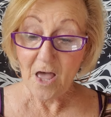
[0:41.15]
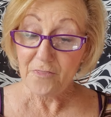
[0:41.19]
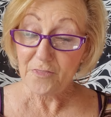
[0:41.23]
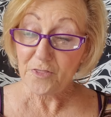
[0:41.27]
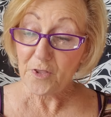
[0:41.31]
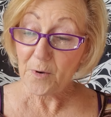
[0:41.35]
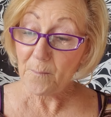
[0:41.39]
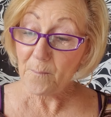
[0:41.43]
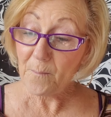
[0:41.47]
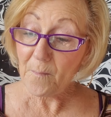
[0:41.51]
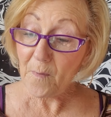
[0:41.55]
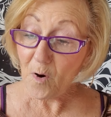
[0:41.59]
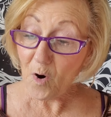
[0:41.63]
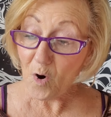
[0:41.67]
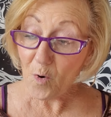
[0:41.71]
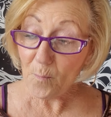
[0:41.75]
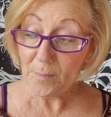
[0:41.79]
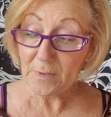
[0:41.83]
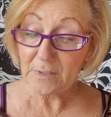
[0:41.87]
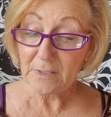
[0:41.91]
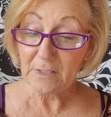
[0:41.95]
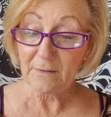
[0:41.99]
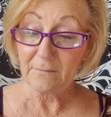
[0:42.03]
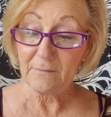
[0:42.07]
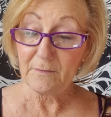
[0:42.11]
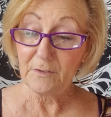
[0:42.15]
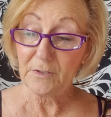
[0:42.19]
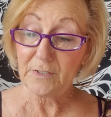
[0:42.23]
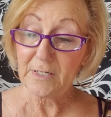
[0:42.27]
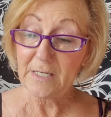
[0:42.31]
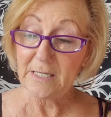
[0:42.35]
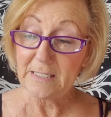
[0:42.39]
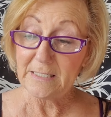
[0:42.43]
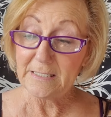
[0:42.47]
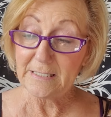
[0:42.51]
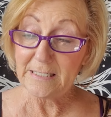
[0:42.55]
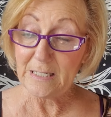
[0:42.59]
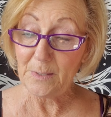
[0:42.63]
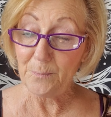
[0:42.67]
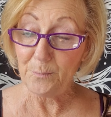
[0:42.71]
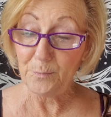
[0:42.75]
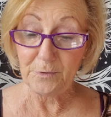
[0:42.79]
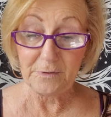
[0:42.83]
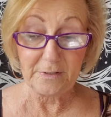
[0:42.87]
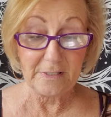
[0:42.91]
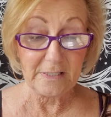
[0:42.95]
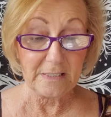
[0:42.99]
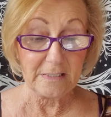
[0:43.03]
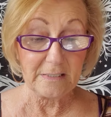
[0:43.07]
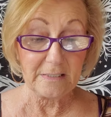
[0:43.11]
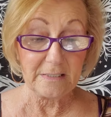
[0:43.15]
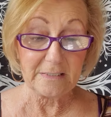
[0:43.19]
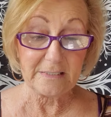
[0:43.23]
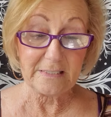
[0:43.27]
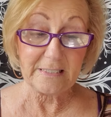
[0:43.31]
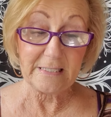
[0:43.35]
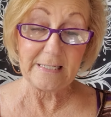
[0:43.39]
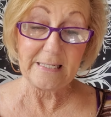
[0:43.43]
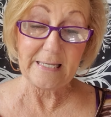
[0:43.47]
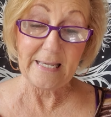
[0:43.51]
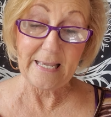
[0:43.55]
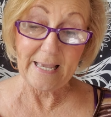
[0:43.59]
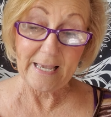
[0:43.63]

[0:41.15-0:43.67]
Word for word: the moment of looking deep within to seek